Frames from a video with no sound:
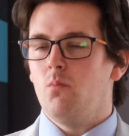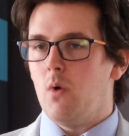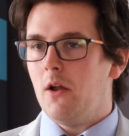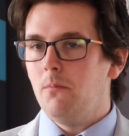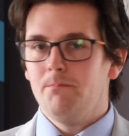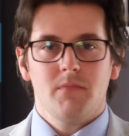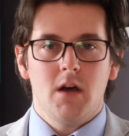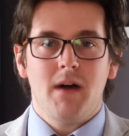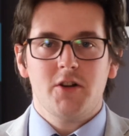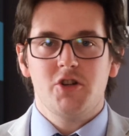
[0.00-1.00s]
Well,
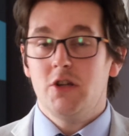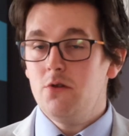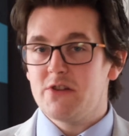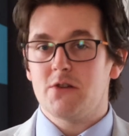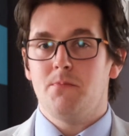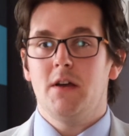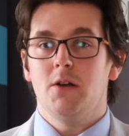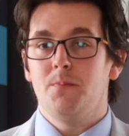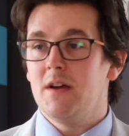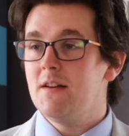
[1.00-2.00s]
imagine you submitted a
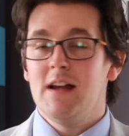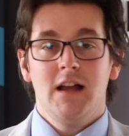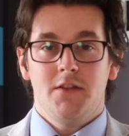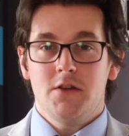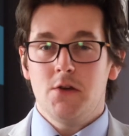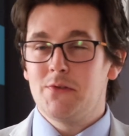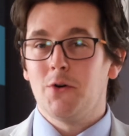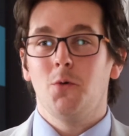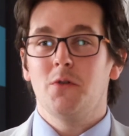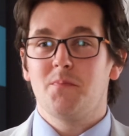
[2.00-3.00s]
bid that you
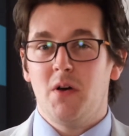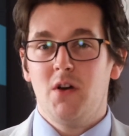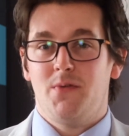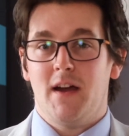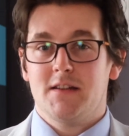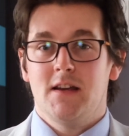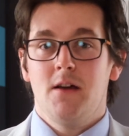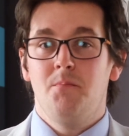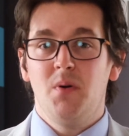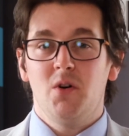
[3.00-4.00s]
thought was perfect,
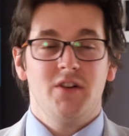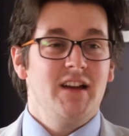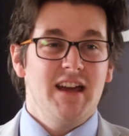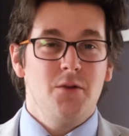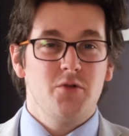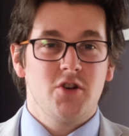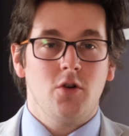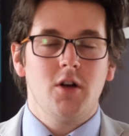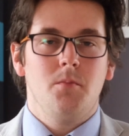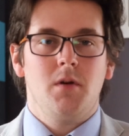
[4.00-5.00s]
but it was
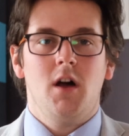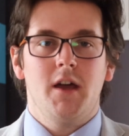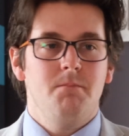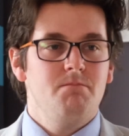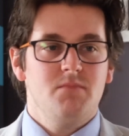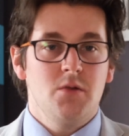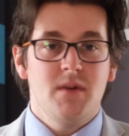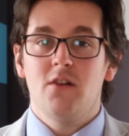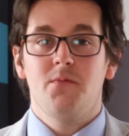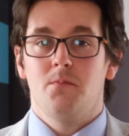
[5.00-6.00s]
non-compliant. You may
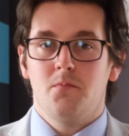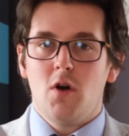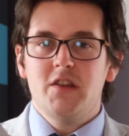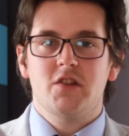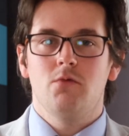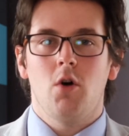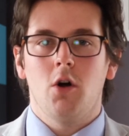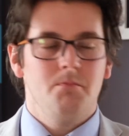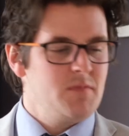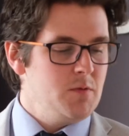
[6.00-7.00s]
have priced it
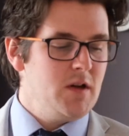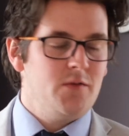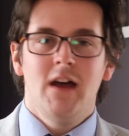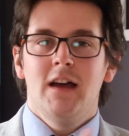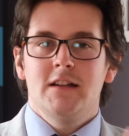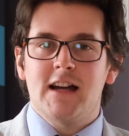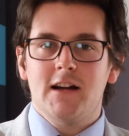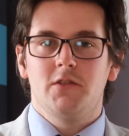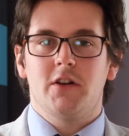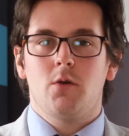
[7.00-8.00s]
wrong. You may have
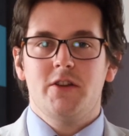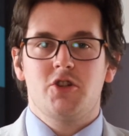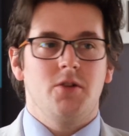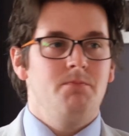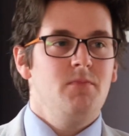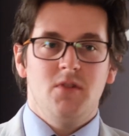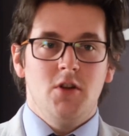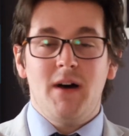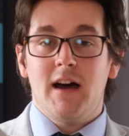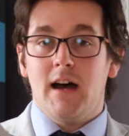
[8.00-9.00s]
tackled a question. No
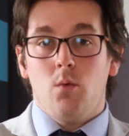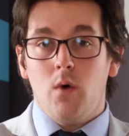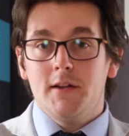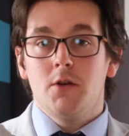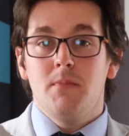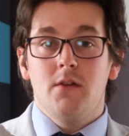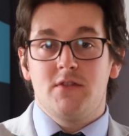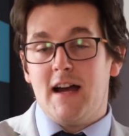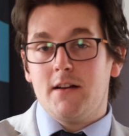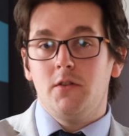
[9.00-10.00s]
matter how well you may have
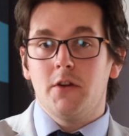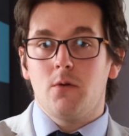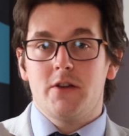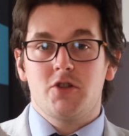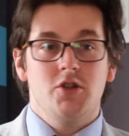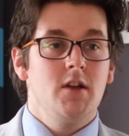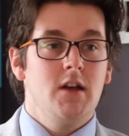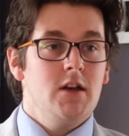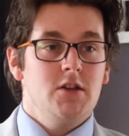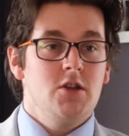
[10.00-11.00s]
tackled the question,
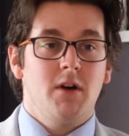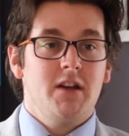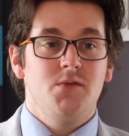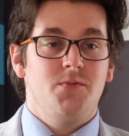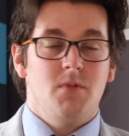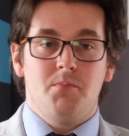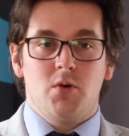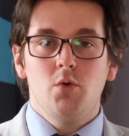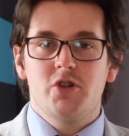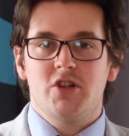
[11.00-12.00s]
you might have
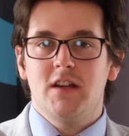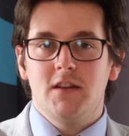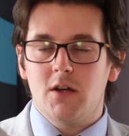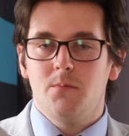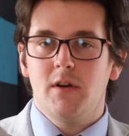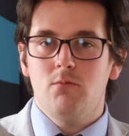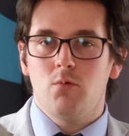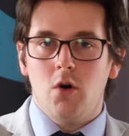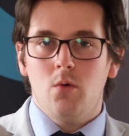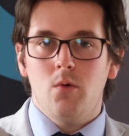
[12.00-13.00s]
approached it in the complete
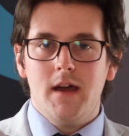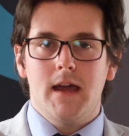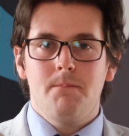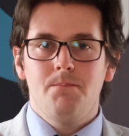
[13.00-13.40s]
wrong way.